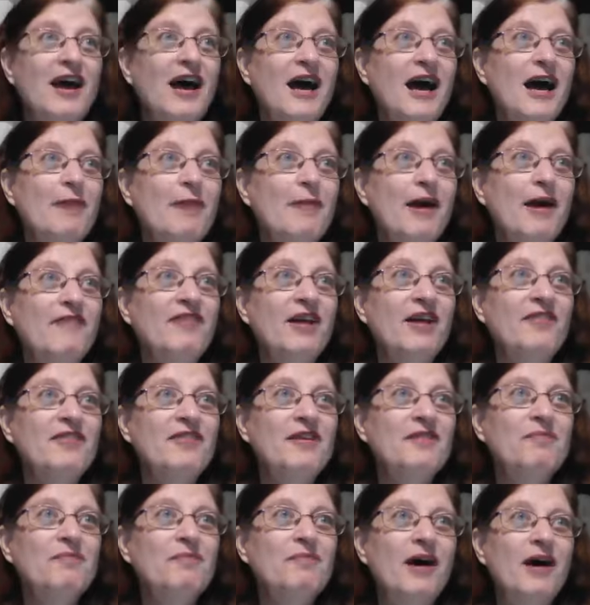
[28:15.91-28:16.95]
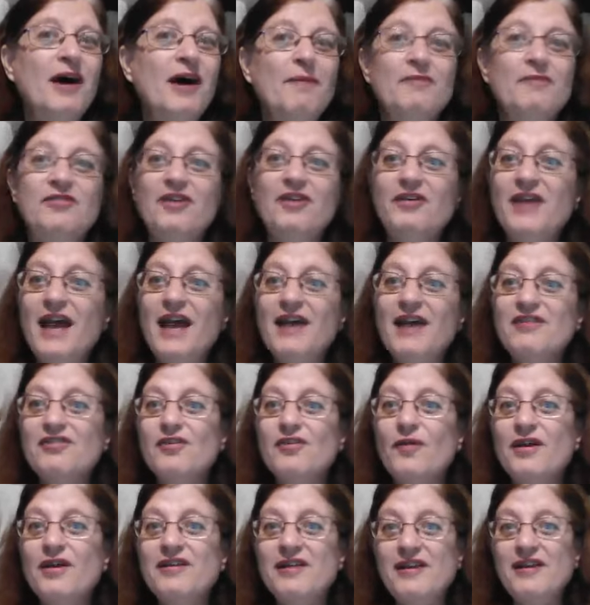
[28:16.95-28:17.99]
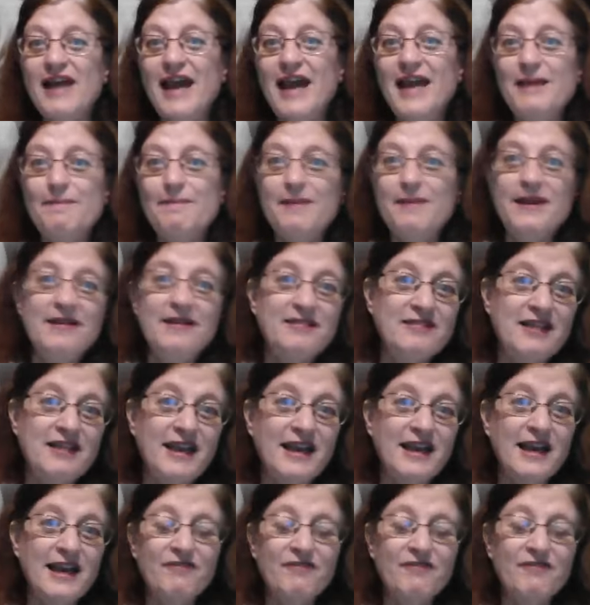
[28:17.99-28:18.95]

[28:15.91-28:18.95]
I've done the, I did ABC.